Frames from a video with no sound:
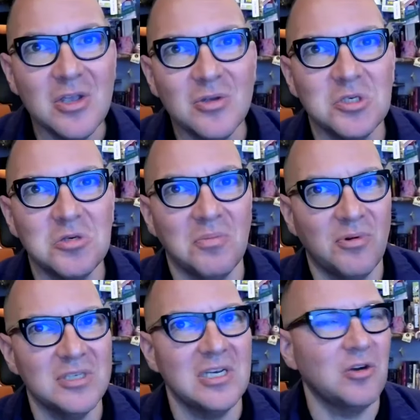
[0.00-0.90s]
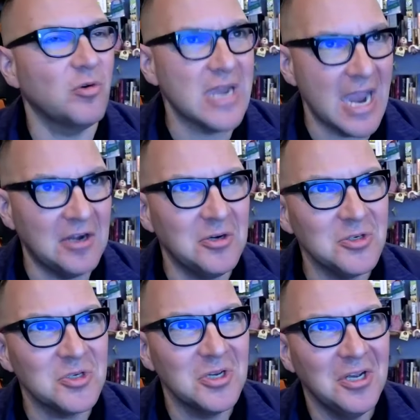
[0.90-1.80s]
used to imprison
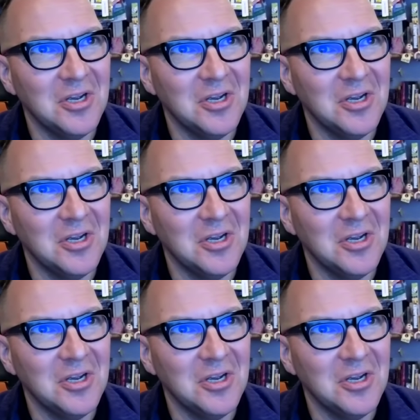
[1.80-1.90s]
creators